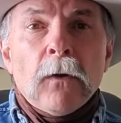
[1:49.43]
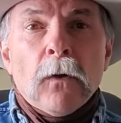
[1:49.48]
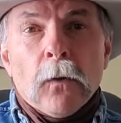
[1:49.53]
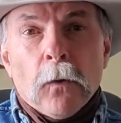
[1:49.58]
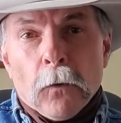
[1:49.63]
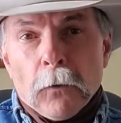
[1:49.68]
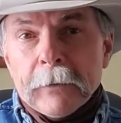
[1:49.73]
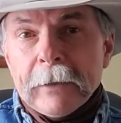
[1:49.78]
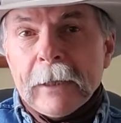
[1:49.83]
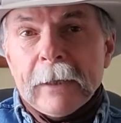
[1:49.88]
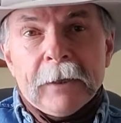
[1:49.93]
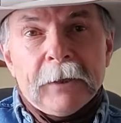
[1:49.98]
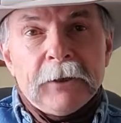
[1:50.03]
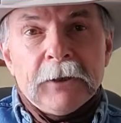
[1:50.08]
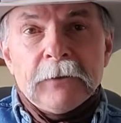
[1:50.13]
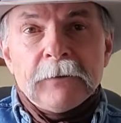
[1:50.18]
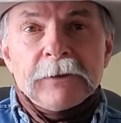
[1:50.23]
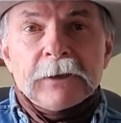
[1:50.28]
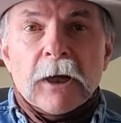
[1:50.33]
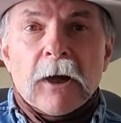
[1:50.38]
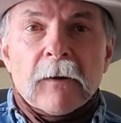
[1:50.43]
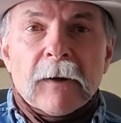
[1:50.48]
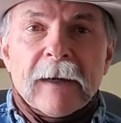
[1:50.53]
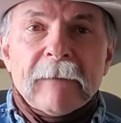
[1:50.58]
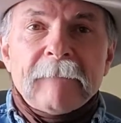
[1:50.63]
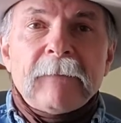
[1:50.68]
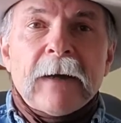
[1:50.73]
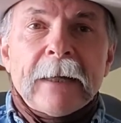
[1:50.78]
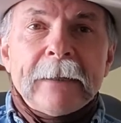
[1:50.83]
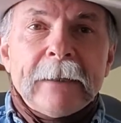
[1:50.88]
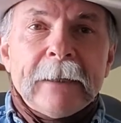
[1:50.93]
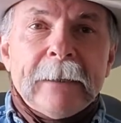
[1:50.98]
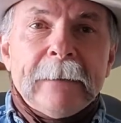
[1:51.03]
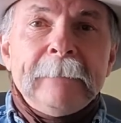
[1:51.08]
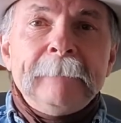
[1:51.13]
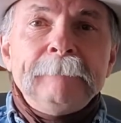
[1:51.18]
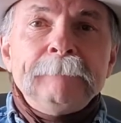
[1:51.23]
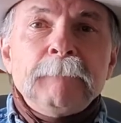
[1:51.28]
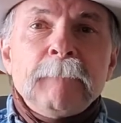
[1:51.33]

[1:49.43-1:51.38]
or they can use RFID.